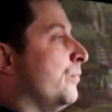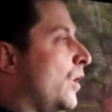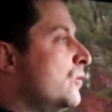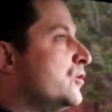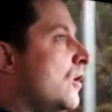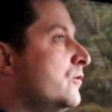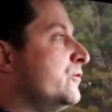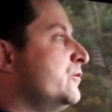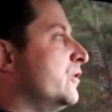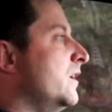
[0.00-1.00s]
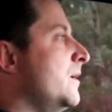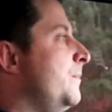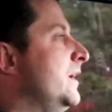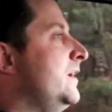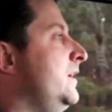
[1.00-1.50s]
Pro Chargers, you're going to
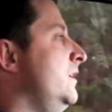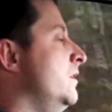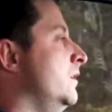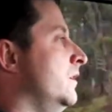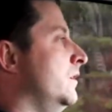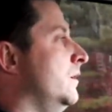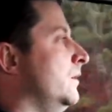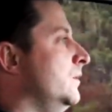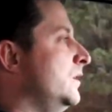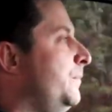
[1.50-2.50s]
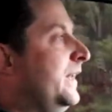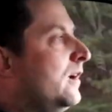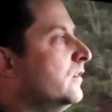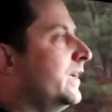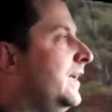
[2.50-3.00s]
be,
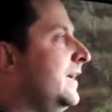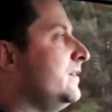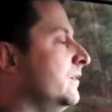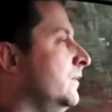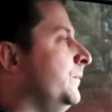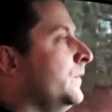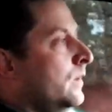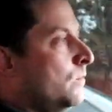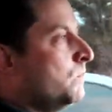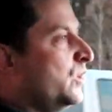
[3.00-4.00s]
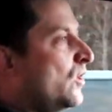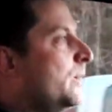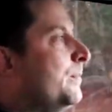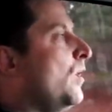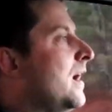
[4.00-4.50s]
depending on the kit, you're
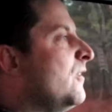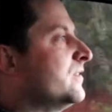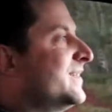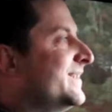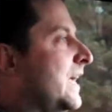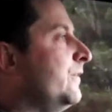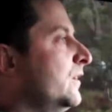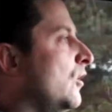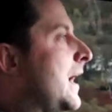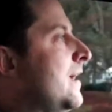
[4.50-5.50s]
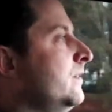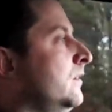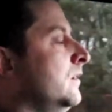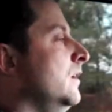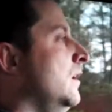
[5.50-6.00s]
going to be probably around 7 grand,
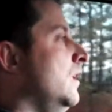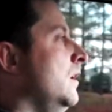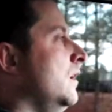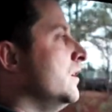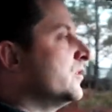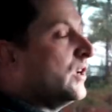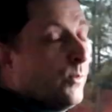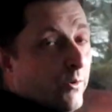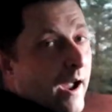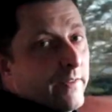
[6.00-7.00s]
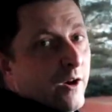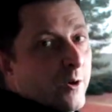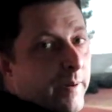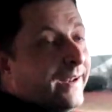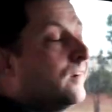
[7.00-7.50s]
somewhere right there,
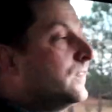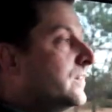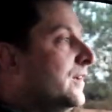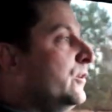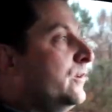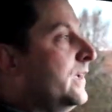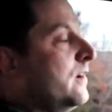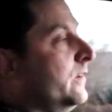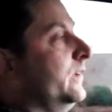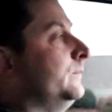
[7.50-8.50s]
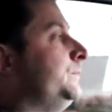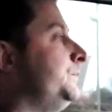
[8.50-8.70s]
depending on the deal you get on it.